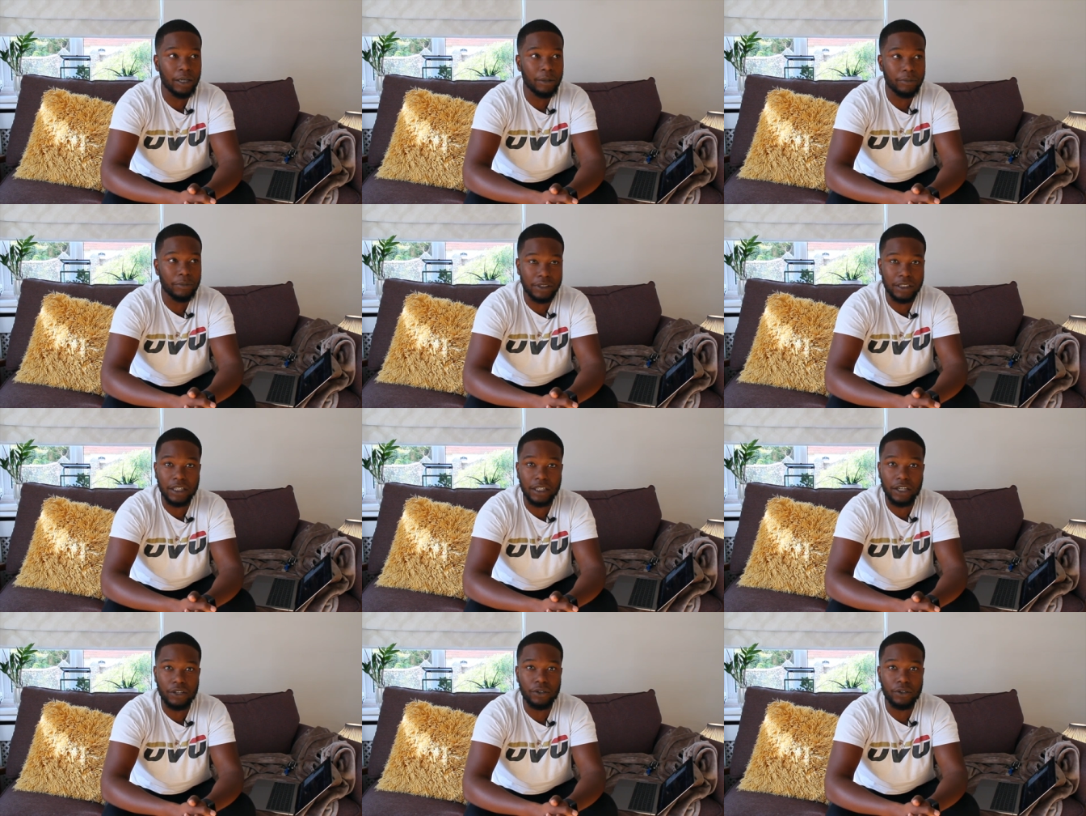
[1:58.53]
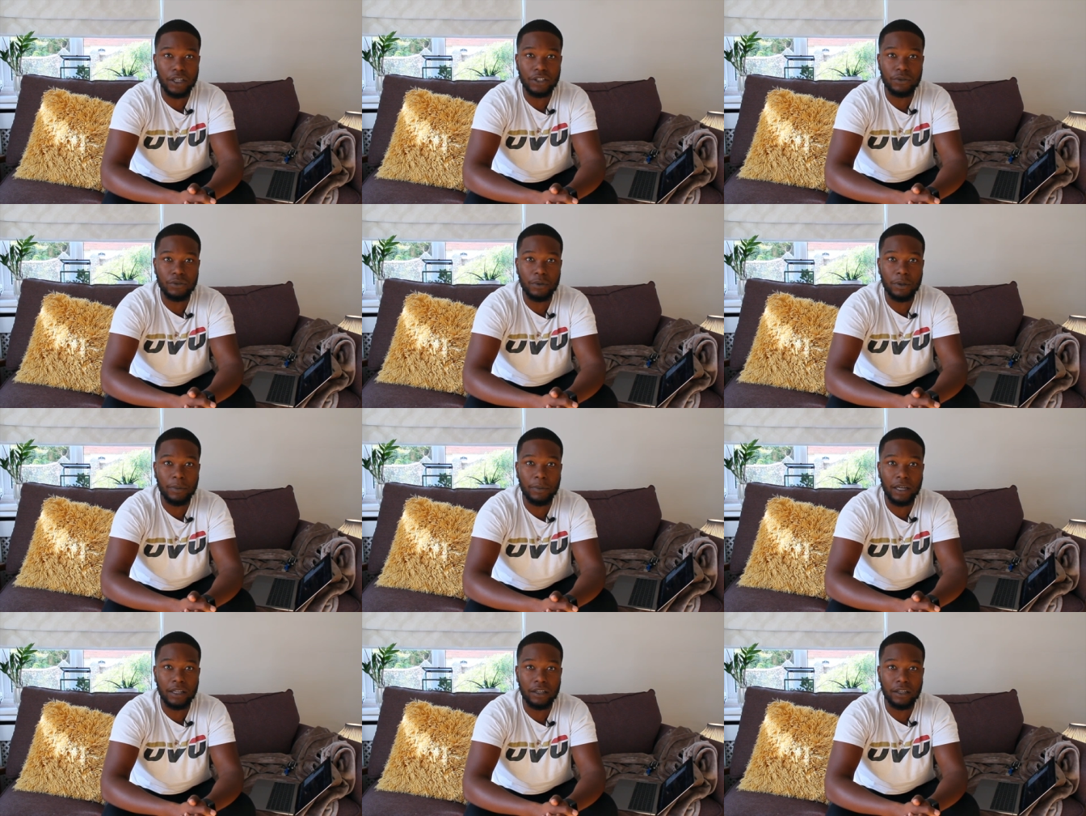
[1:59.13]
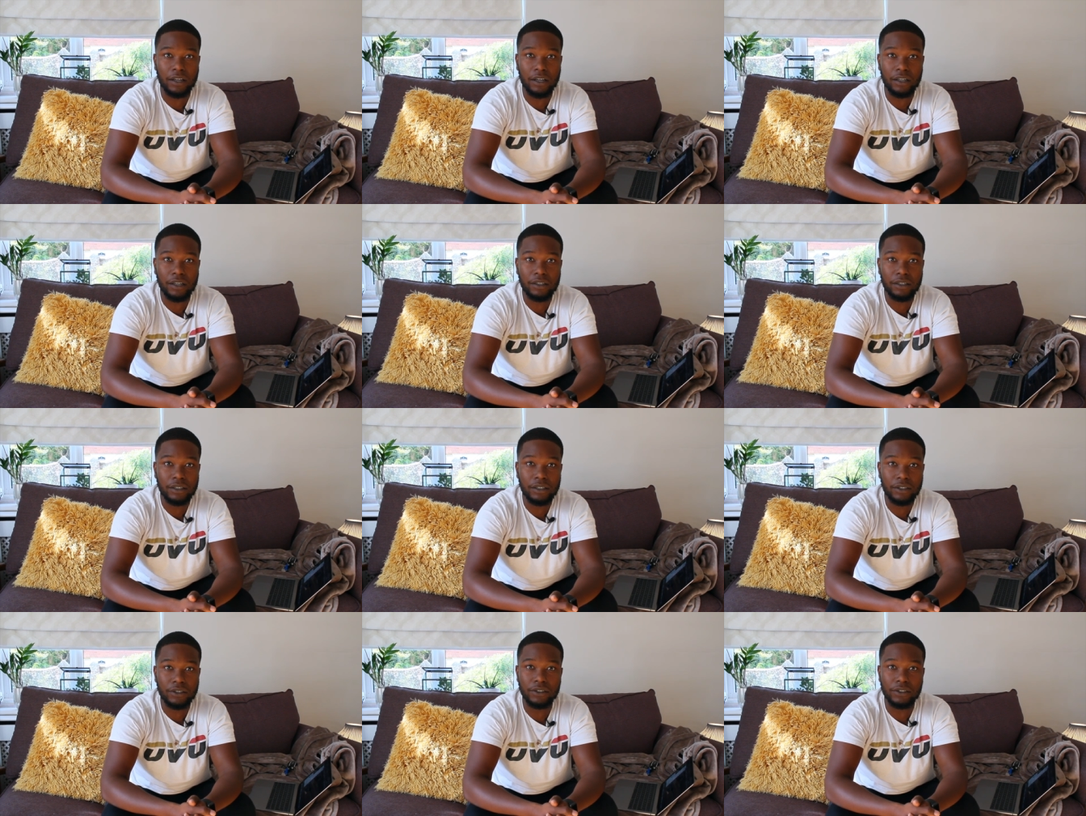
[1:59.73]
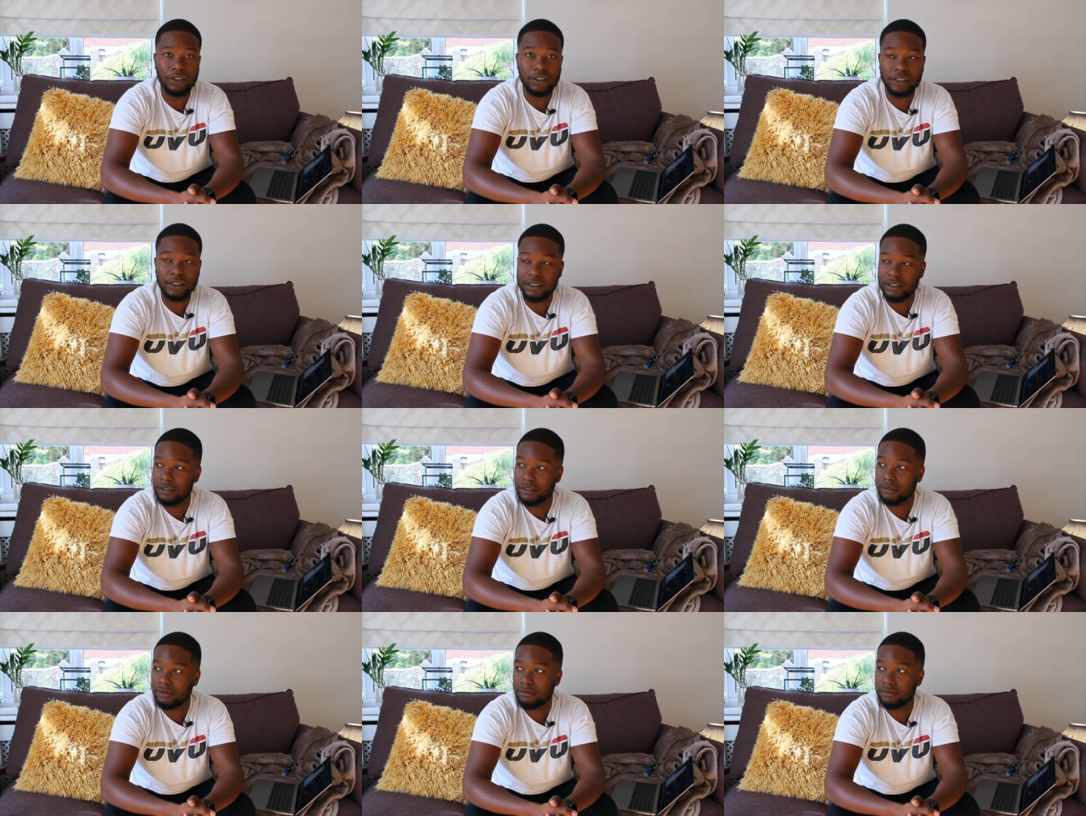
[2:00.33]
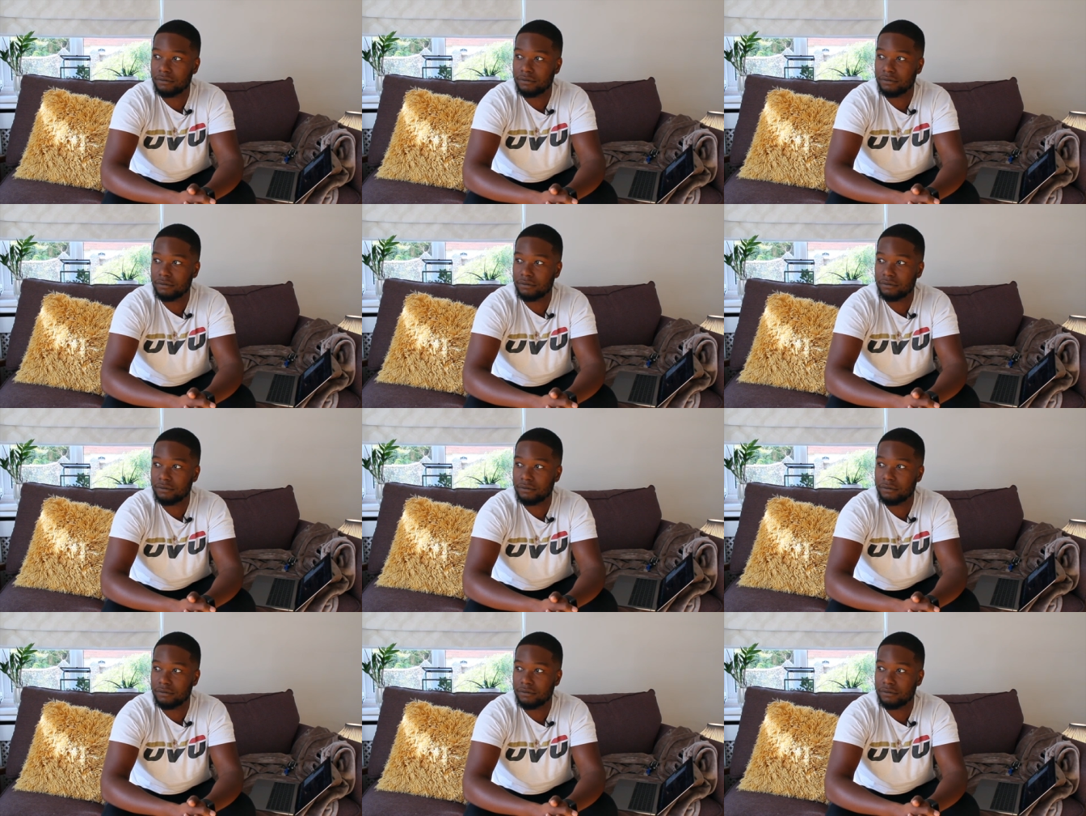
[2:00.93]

pretend that you actually want to buy the car because